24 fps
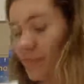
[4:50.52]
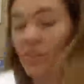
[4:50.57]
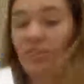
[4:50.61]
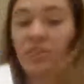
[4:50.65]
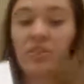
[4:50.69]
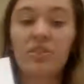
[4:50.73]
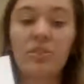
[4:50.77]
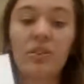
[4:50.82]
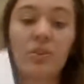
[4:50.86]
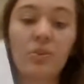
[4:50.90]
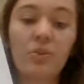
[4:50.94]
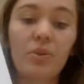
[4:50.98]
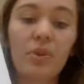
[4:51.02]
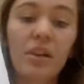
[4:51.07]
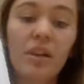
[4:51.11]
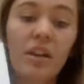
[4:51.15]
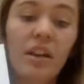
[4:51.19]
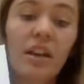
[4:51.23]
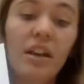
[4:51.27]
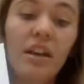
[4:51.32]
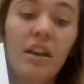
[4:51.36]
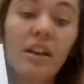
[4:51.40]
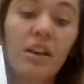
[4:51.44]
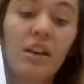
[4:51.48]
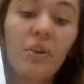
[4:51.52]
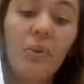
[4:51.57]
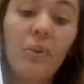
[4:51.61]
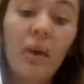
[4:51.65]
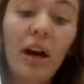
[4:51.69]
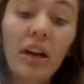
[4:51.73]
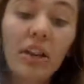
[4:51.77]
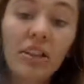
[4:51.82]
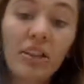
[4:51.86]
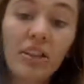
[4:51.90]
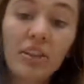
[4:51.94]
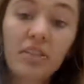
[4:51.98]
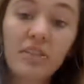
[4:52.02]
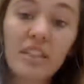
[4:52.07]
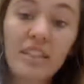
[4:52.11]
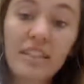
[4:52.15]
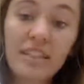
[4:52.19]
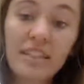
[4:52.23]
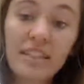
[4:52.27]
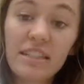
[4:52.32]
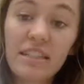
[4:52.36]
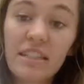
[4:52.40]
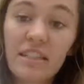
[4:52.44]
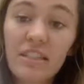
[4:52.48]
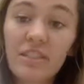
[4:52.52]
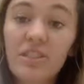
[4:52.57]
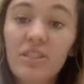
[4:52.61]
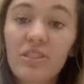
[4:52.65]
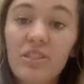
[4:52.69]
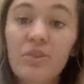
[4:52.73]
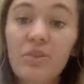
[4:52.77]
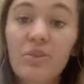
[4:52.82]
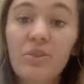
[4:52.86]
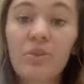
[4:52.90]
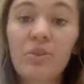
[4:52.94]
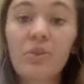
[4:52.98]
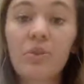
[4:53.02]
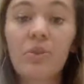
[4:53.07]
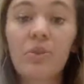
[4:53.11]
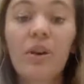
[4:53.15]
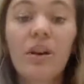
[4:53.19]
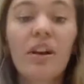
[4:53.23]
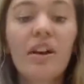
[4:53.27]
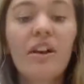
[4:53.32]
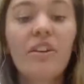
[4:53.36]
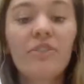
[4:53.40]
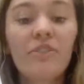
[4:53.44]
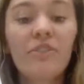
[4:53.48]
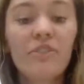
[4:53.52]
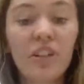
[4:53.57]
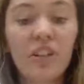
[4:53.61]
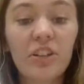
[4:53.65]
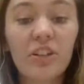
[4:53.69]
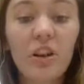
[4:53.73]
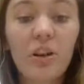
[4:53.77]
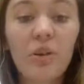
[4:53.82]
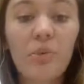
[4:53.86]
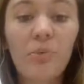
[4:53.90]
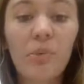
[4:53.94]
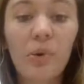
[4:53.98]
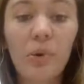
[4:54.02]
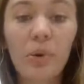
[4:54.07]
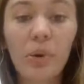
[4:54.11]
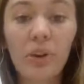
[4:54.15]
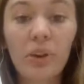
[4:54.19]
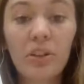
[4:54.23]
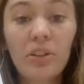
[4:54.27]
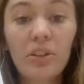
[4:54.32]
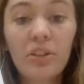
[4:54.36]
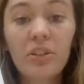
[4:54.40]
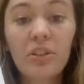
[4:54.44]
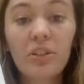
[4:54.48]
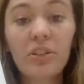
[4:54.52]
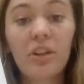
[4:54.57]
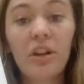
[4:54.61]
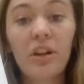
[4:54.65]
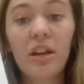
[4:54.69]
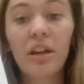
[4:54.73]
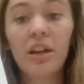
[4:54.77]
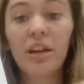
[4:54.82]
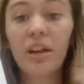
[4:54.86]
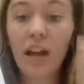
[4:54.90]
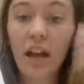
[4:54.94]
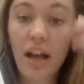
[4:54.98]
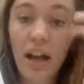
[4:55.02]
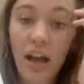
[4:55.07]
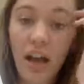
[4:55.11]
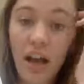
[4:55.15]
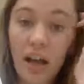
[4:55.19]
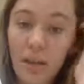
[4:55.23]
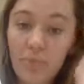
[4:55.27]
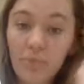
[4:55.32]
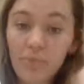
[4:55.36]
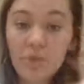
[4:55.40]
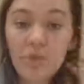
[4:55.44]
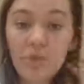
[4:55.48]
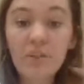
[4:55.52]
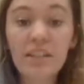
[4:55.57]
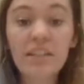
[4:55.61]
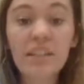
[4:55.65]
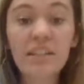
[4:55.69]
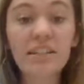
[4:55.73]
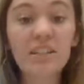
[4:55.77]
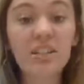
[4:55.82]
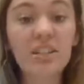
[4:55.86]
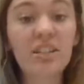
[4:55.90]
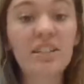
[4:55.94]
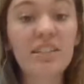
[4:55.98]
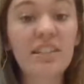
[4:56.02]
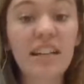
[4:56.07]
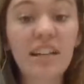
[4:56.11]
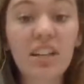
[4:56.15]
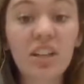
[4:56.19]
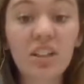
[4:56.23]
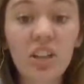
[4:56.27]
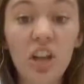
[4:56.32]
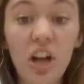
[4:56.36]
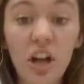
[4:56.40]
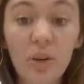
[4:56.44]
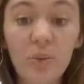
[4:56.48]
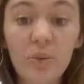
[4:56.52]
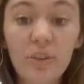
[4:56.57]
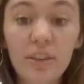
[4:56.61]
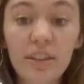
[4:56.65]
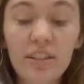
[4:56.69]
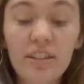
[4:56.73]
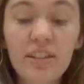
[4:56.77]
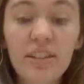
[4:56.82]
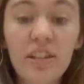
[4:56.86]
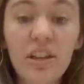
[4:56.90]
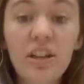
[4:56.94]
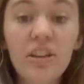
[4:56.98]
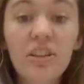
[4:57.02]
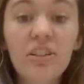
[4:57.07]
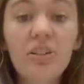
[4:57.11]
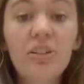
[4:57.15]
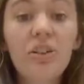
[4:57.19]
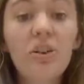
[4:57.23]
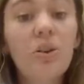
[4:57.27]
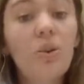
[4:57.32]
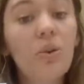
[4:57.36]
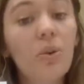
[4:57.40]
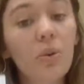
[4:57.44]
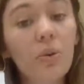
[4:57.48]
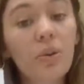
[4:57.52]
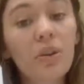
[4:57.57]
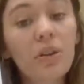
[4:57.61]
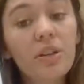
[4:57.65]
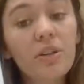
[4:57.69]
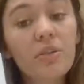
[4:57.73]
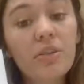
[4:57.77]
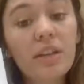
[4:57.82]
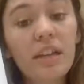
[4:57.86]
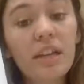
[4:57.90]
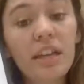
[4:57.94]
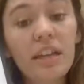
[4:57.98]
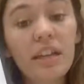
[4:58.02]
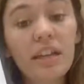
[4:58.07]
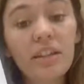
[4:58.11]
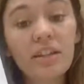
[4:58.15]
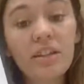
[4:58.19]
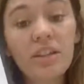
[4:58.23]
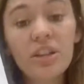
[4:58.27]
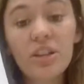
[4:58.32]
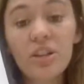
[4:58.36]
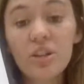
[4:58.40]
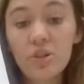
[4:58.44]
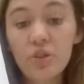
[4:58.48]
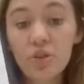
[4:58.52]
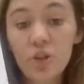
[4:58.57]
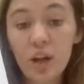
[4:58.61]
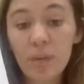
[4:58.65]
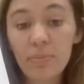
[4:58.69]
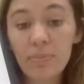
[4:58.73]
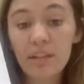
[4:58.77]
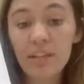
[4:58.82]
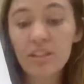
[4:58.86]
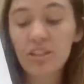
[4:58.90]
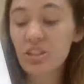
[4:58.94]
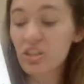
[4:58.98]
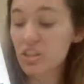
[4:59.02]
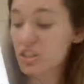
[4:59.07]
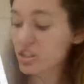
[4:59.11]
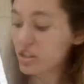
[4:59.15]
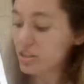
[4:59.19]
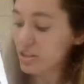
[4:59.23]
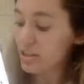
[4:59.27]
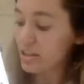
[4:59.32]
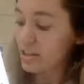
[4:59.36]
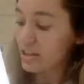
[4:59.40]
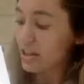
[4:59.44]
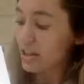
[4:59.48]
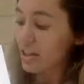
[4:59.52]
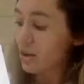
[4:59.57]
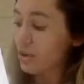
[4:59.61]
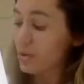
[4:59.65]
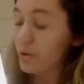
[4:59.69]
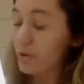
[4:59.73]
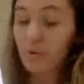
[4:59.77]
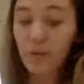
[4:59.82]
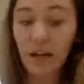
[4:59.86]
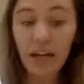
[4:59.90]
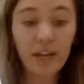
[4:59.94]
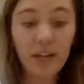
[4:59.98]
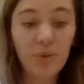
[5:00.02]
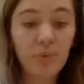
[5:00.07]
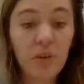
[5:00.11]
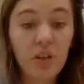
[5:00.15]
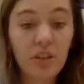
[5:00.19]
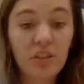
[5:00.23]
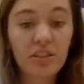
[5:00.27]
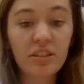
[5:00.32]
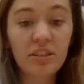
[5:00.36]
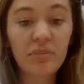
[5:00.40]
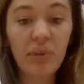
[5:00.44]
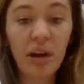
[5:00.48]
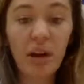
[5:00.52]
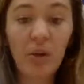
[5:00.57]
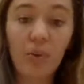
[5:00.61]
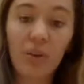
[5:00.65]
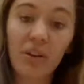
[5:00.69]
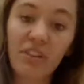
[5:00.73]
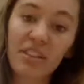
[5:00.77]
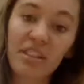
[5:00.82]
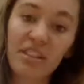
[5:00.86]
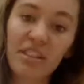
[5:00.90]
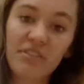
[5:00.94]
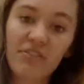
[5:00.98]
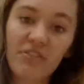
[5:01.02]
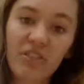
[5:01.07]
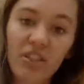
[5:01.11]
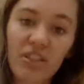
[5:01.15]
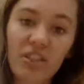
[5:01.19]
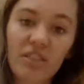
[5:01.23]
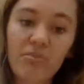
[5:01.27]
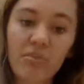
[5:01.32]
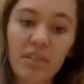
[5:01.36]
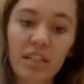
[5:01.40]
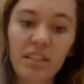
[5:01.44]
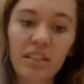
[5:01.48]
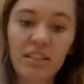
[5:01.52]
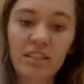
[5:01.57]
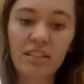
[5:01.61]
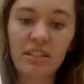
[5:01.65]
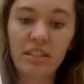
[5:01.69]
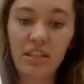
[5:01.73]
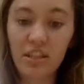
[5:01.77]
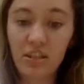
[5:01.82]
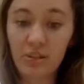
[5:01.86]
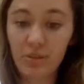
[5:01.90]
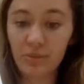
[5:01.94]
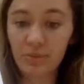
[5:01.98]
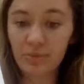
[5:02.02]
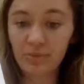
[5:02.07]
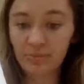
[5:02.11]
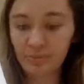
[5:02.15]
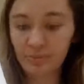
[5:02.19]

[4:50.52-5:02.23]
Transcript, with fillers: So, while you're listening to Fear No More, um, you can either sing along with the song or you can draw pictures or write words about what this verse means to you.